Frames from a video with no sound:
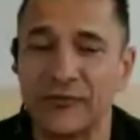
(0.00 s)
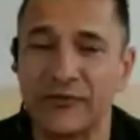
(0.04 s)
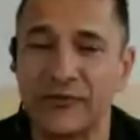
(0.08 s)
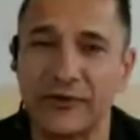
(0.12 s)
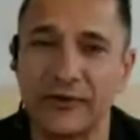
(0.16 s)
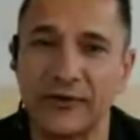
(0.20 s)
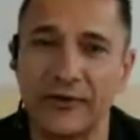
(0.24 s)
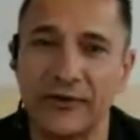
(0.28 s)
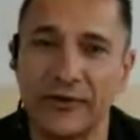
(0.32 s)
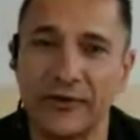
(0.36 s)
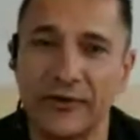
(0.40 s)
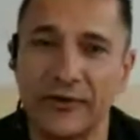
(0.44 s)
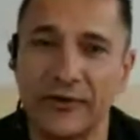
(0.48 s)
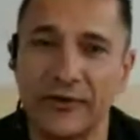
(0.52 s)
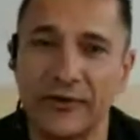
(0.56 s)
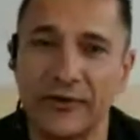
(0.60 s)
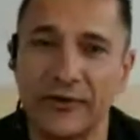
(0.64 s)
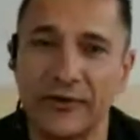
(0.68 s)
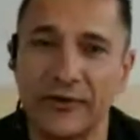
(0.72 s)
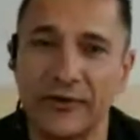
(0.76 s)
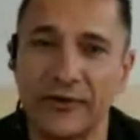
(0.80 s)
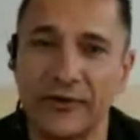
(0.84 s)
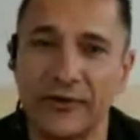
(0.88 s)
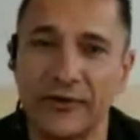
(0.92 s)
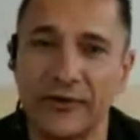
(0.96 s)
This
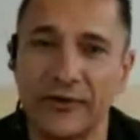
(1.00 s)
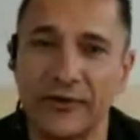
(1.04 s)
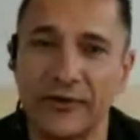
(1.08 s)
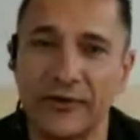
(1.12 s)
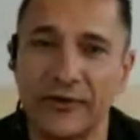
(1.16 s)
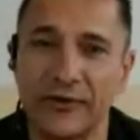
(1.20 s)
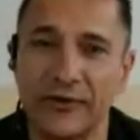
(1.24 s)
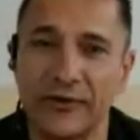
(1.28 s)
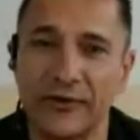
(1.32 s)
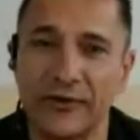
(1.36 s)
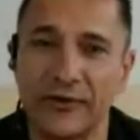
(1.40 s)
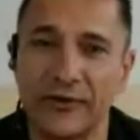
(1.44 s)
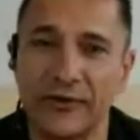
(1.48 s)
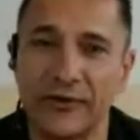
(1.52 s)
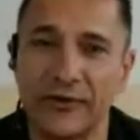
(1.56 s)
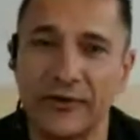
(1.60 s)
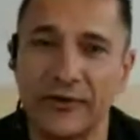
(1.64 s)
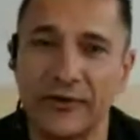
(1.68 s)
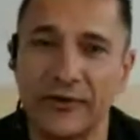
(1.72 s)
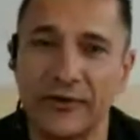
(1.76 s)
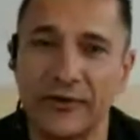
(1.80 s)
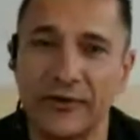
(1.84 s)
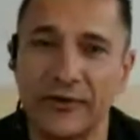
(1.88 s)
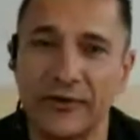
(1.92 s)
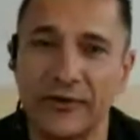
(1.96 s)
is why Google now is
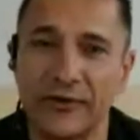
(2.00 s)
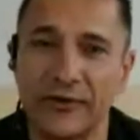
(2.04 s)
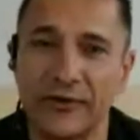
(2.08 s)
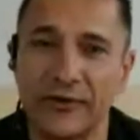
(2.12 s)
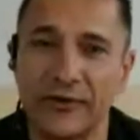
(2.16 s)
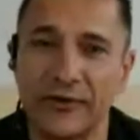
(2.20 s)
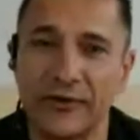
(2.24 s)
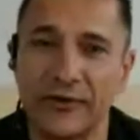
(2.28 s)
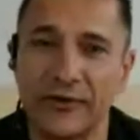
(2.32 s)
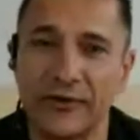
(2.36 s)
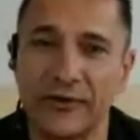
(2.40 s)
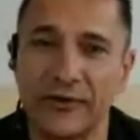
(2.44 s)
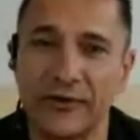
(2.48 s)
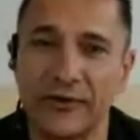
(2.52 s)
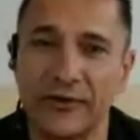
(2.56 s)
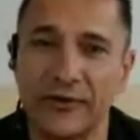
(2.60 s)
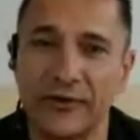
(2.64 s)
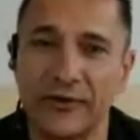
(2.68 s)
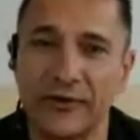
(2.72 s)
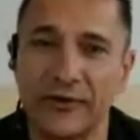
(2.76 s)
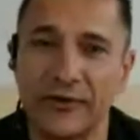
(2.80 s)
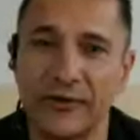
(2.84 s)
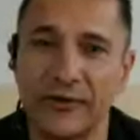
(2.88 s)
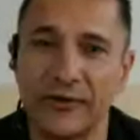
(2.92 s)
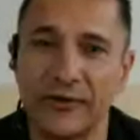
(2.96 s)
becoming so
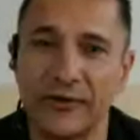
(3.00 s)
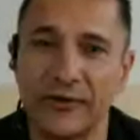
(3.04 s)
useful.